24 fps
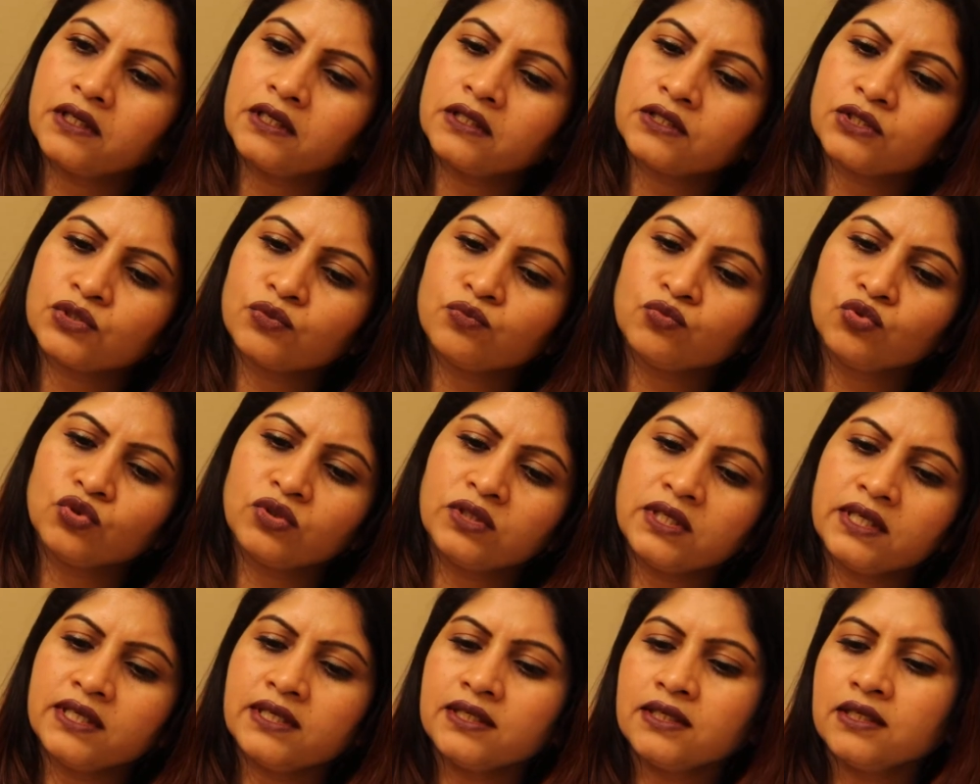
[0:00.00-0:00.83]

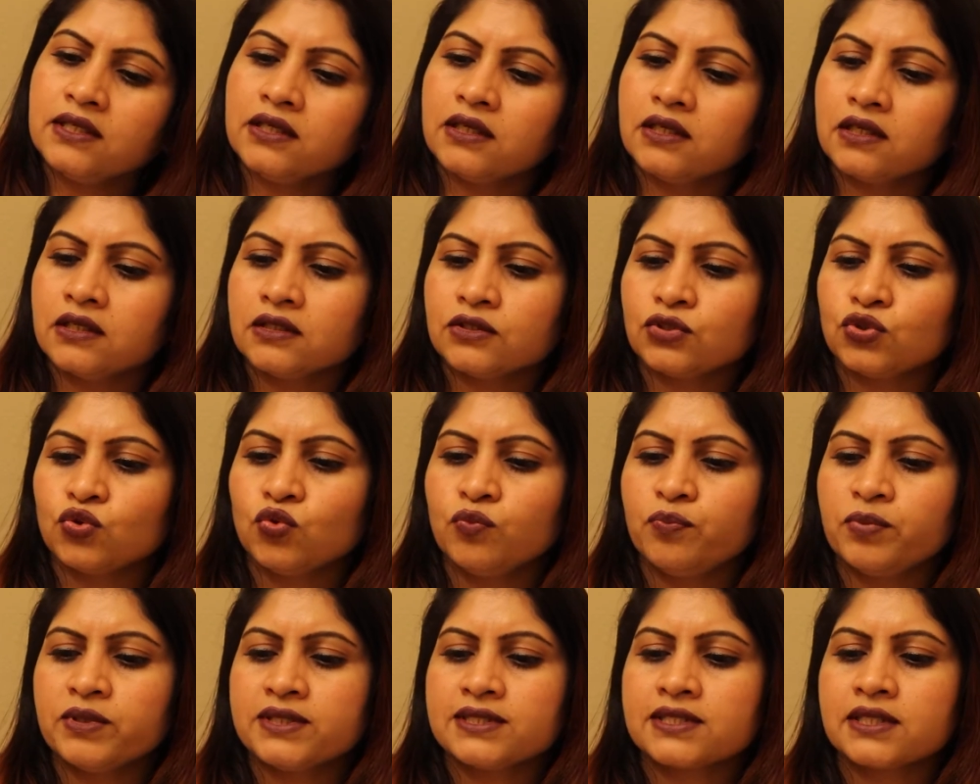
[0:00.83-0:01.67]
smoothing
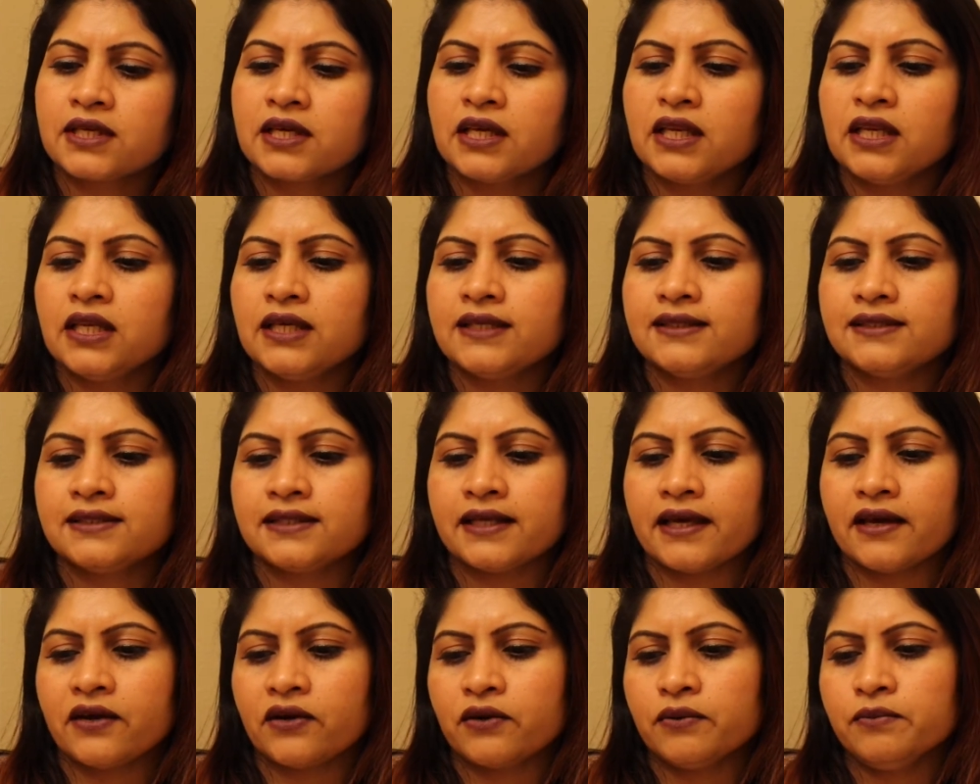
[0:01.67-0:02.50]
super skinny
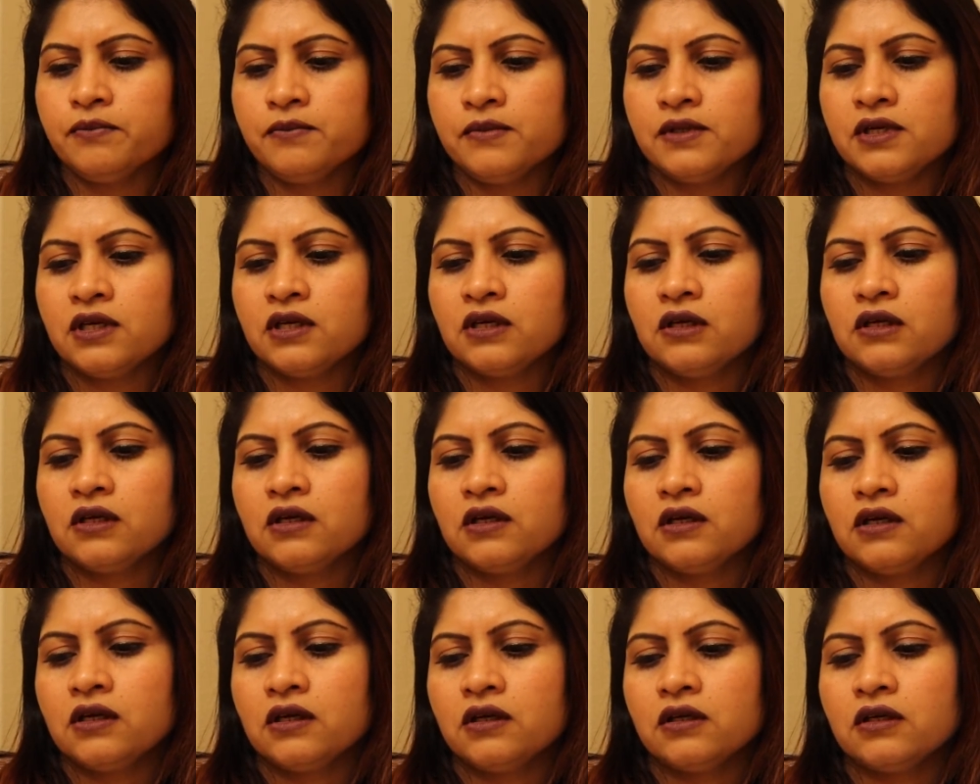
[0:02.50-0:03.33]
serum
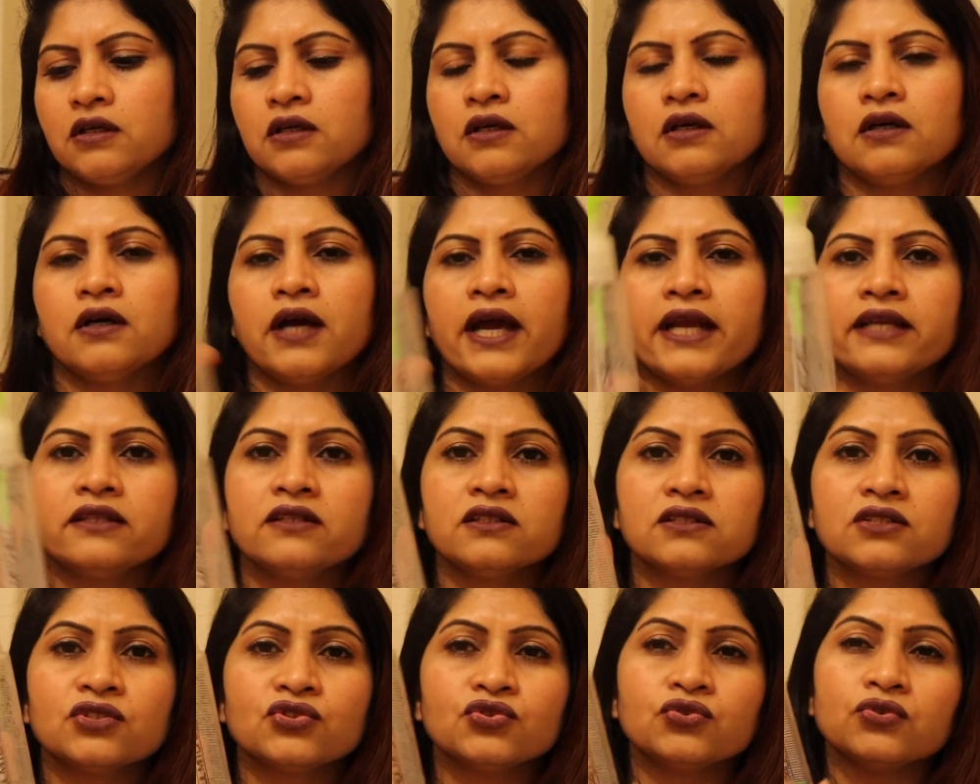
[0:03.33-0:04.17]
uh, and
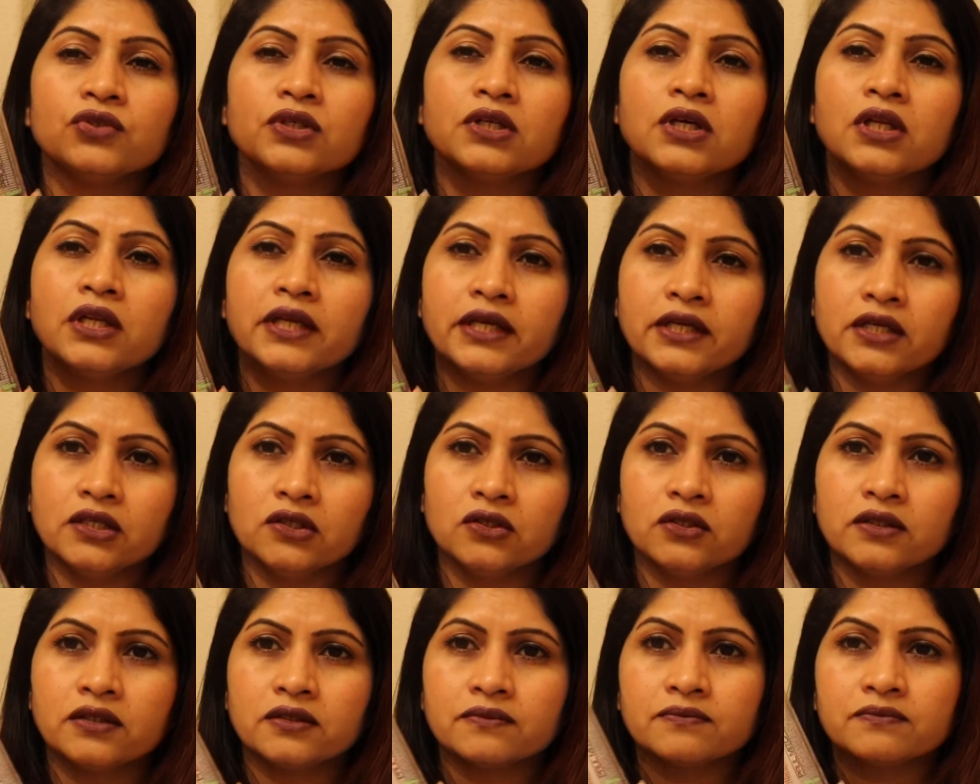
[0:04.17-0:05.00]
this is really
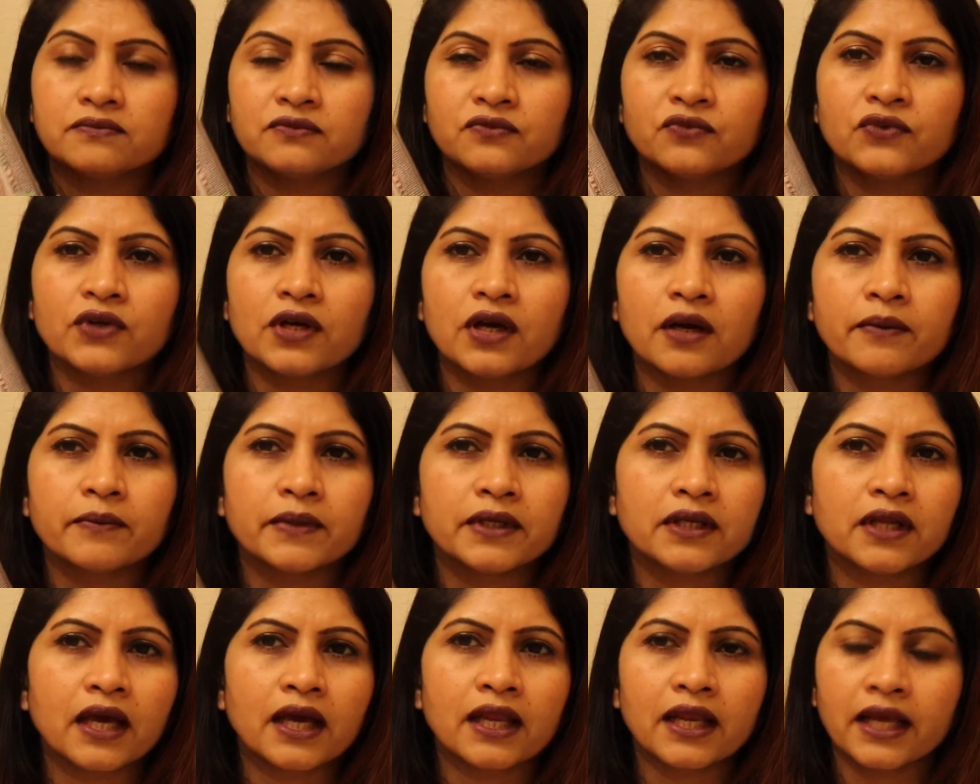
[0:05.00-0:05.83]
good i
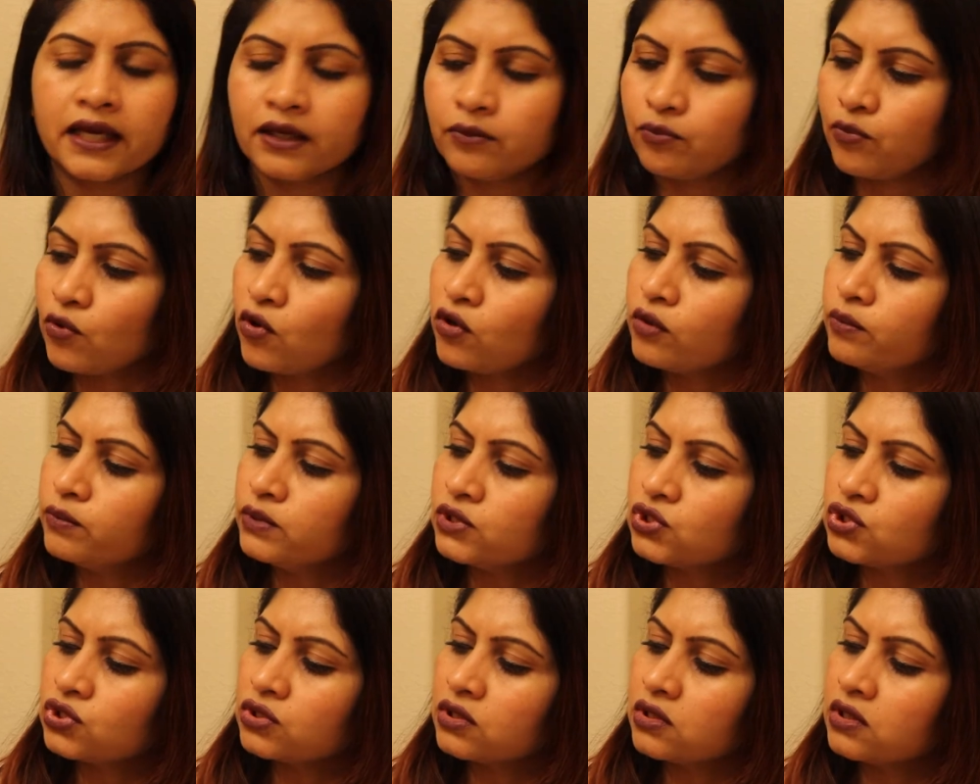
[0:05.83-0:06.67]
mean i like paul
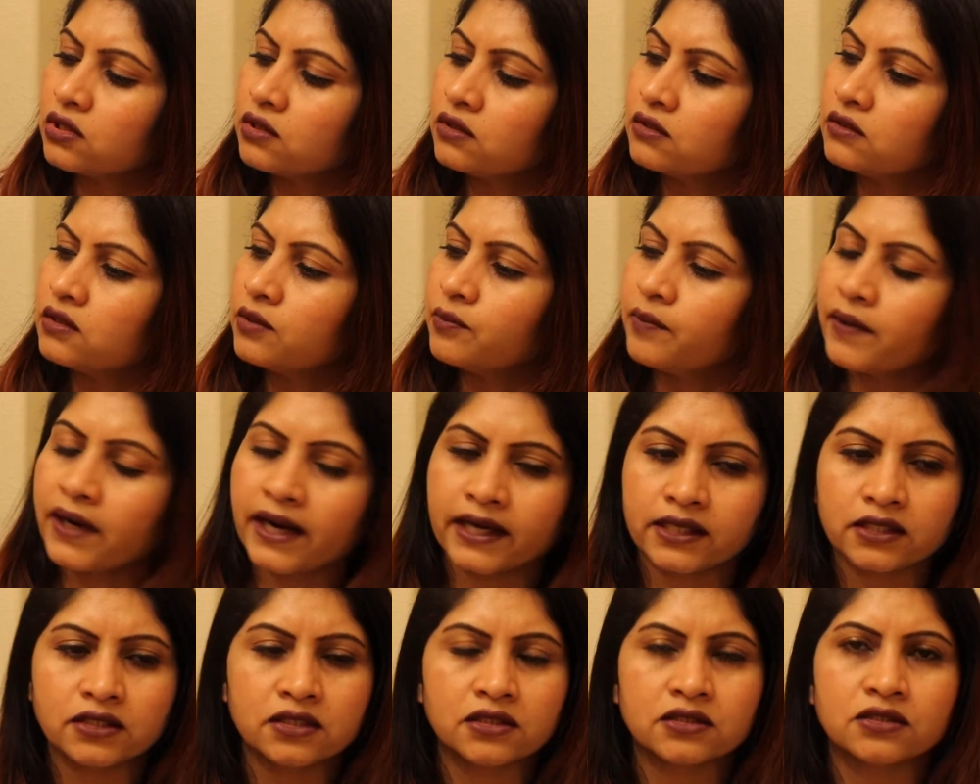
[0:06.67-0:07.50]
mitchell the
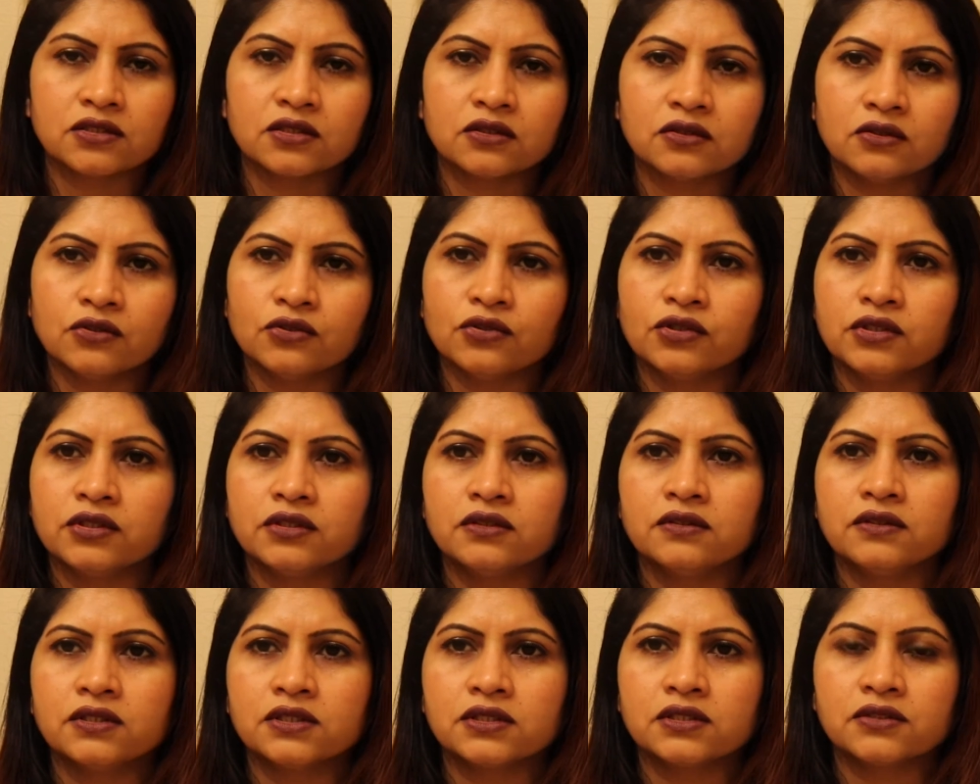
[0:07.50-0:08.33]
brand is good
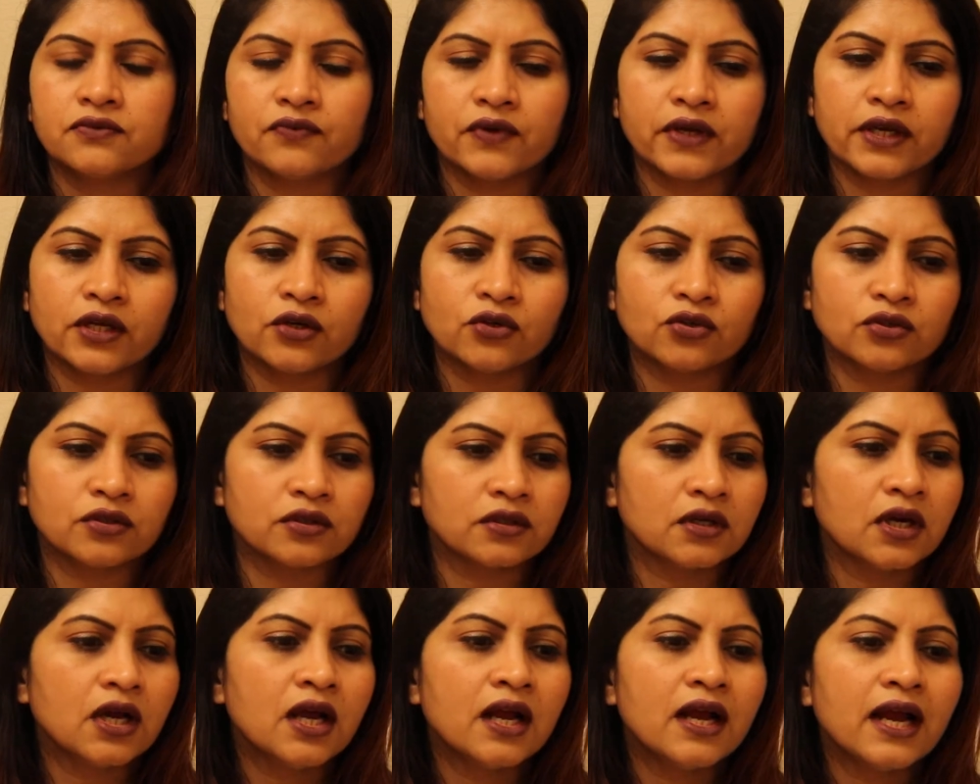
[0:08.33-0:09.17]
this is very good
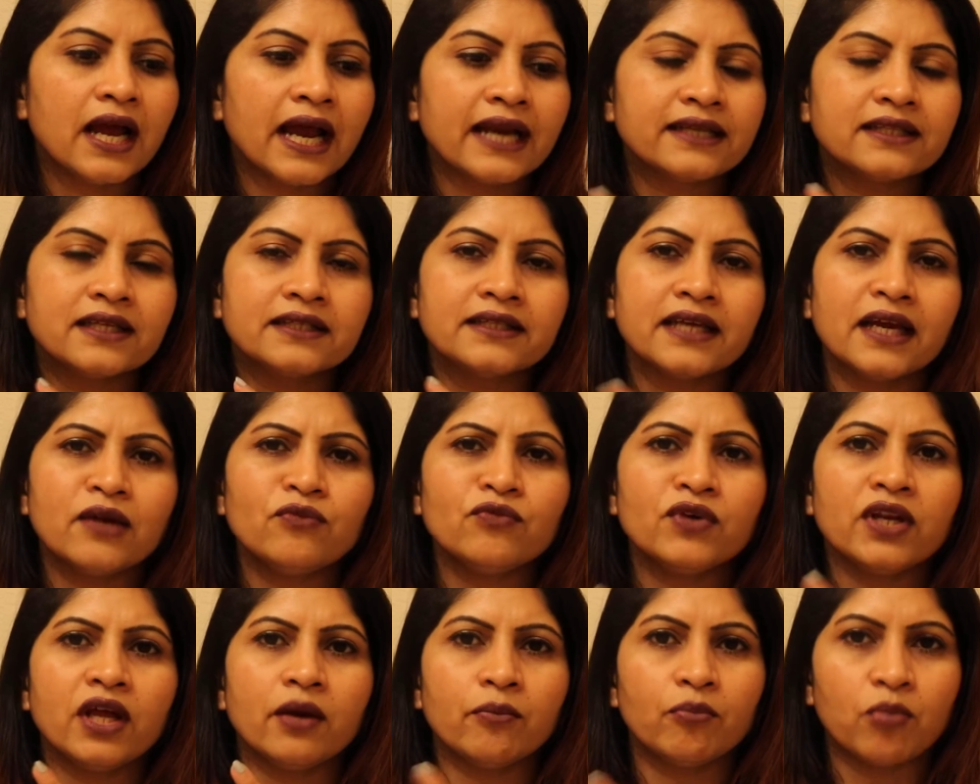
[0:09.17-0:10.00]
at the
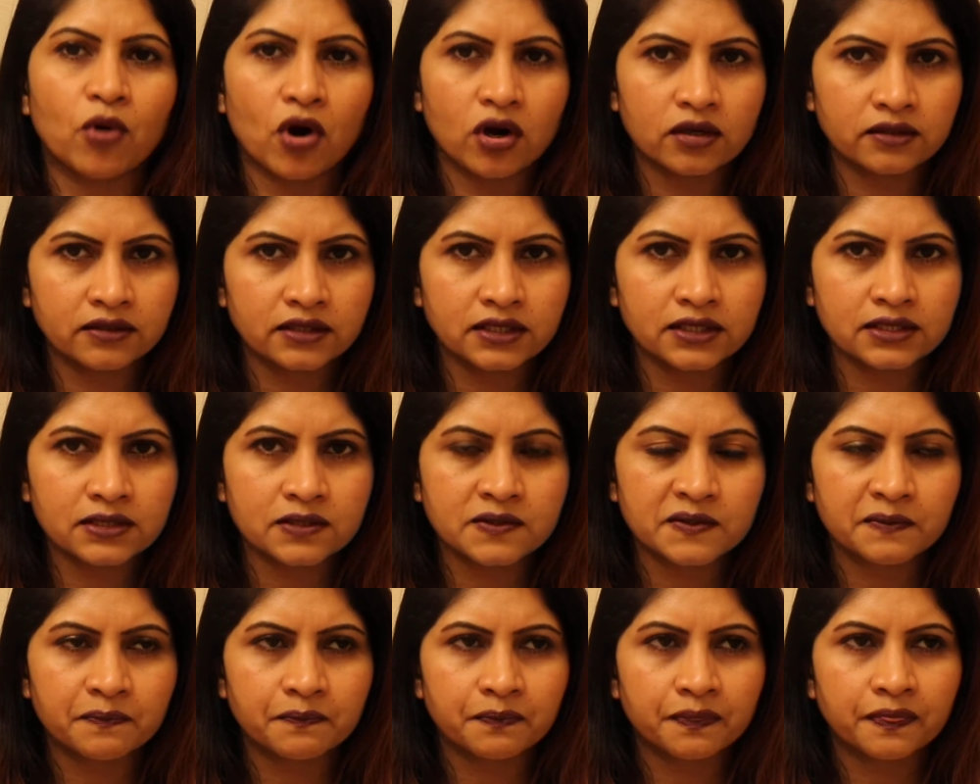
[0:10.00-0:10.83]
time when i bought
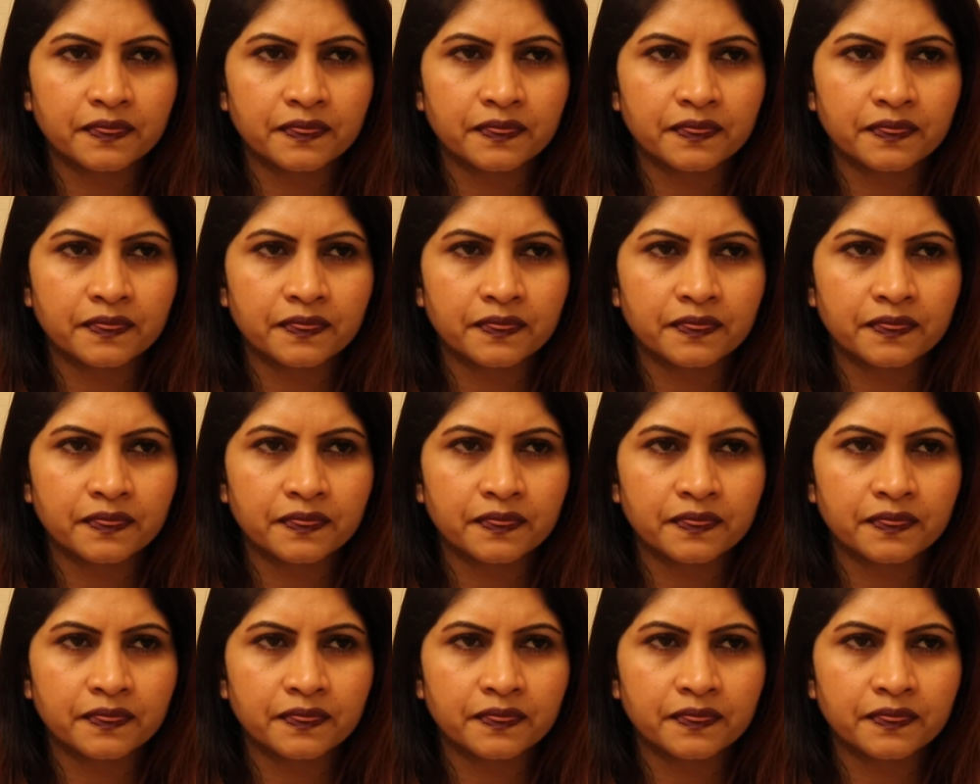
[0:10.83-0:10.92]
this